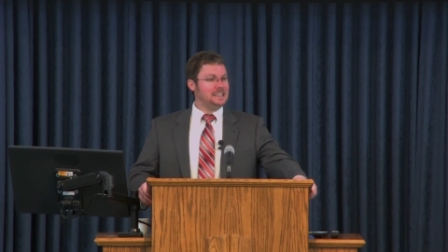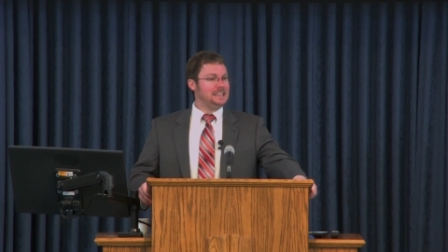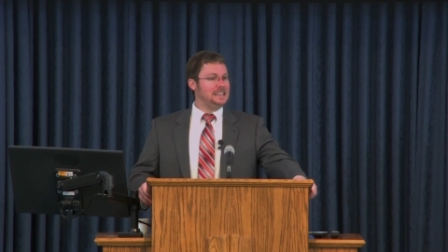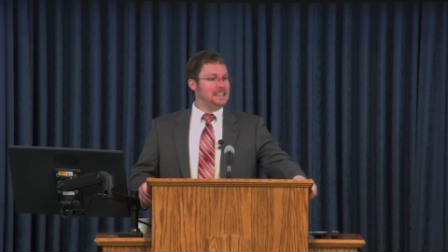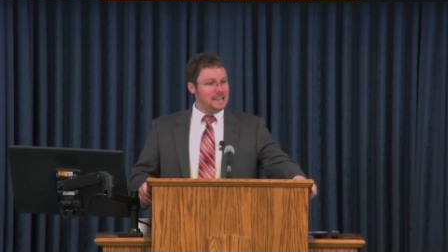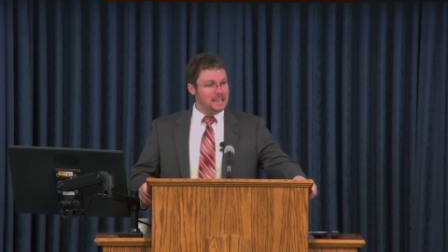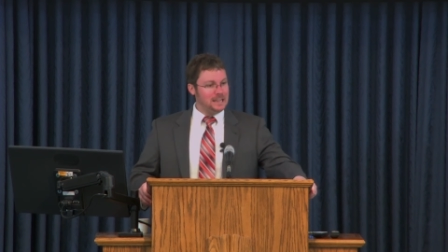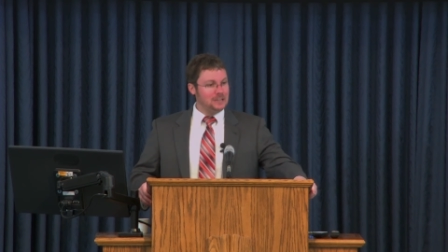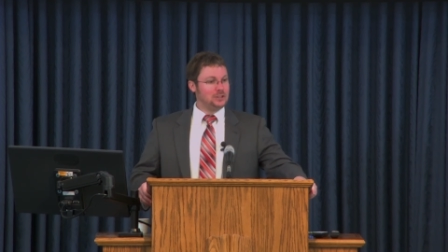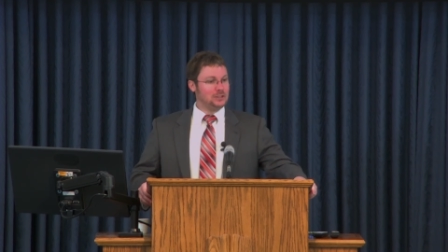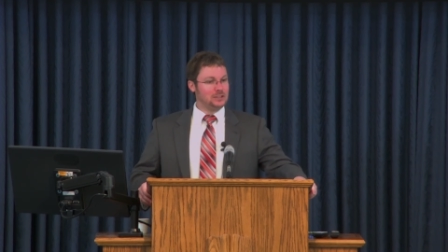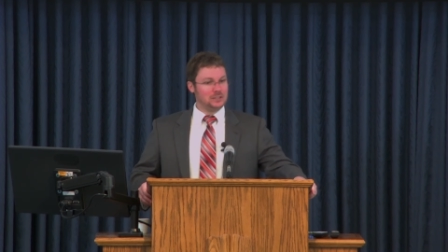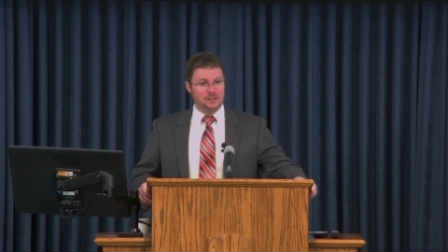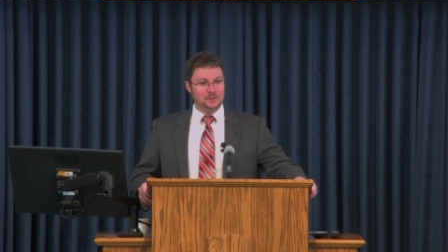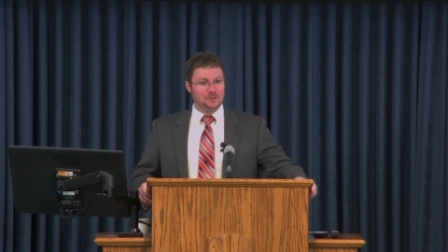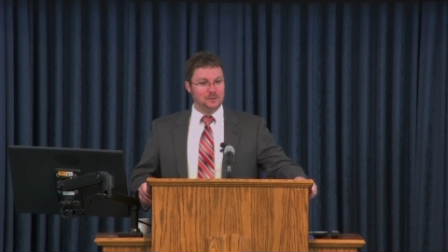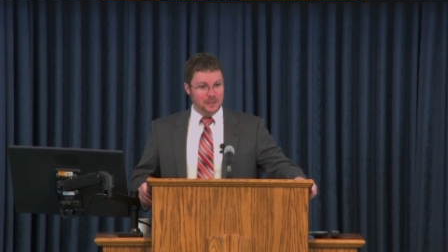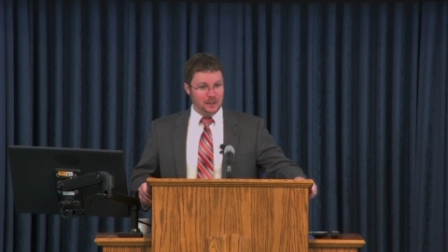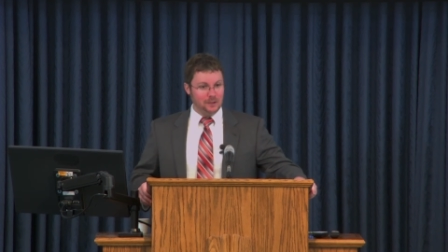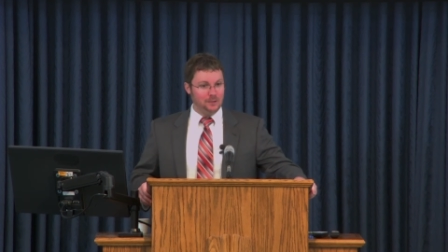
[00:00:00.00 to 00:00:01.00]
the interest of
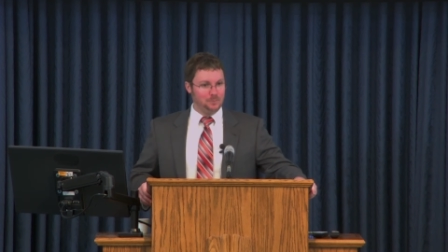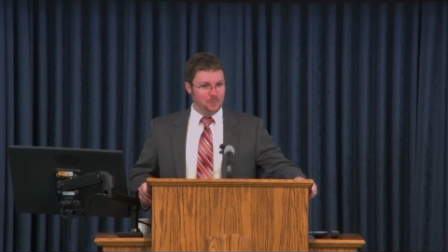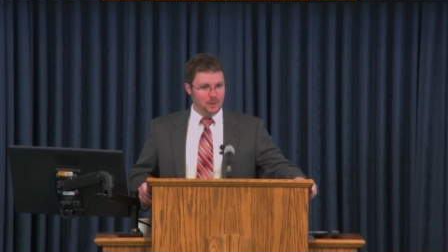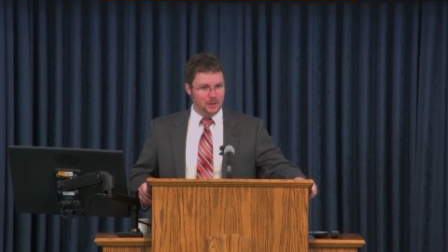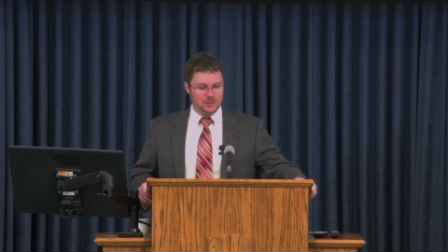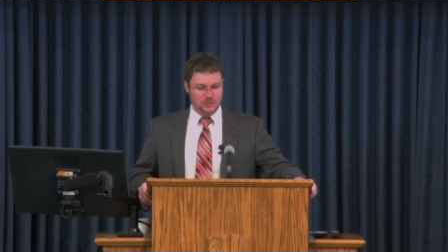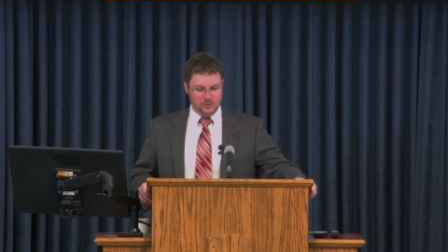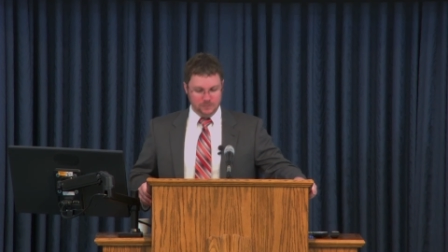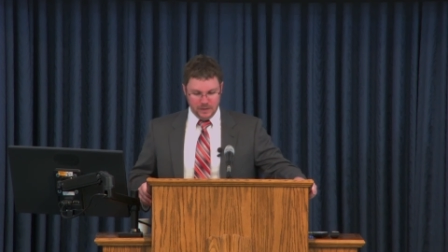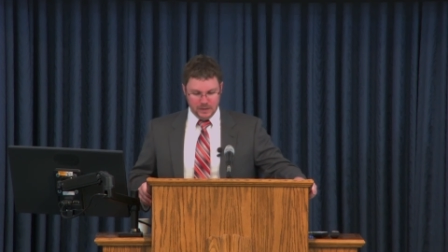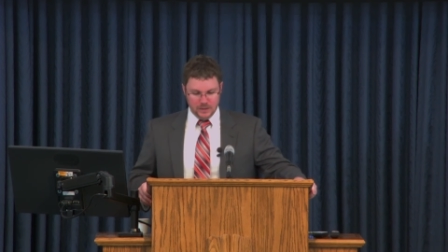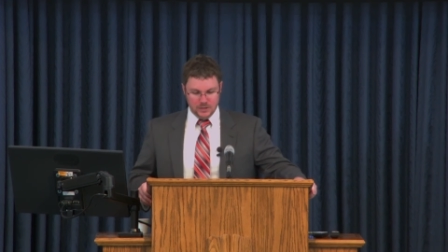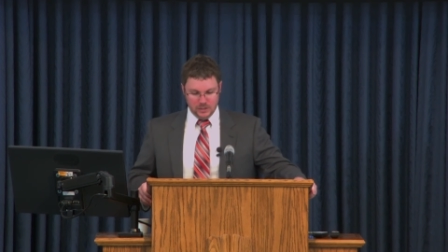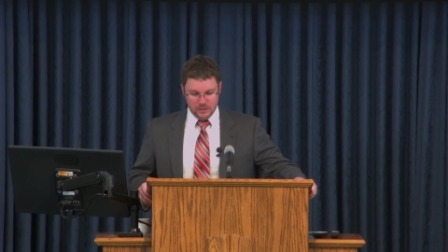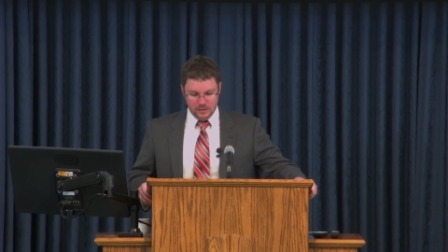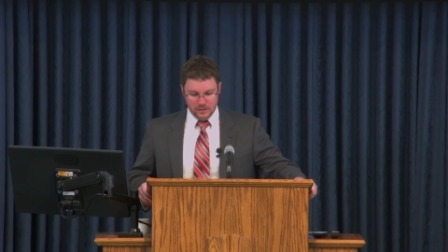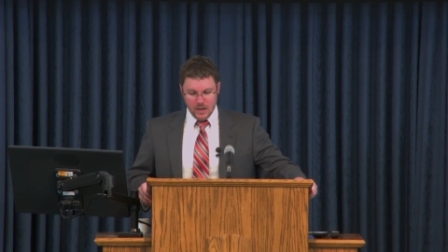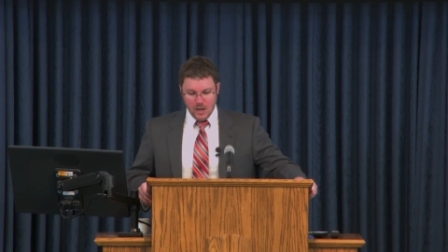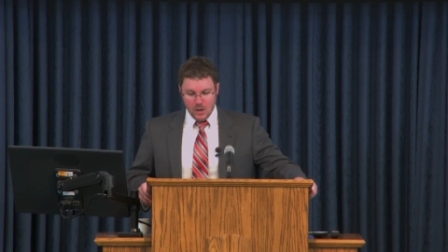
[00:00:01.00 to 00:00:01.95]
self-preservation.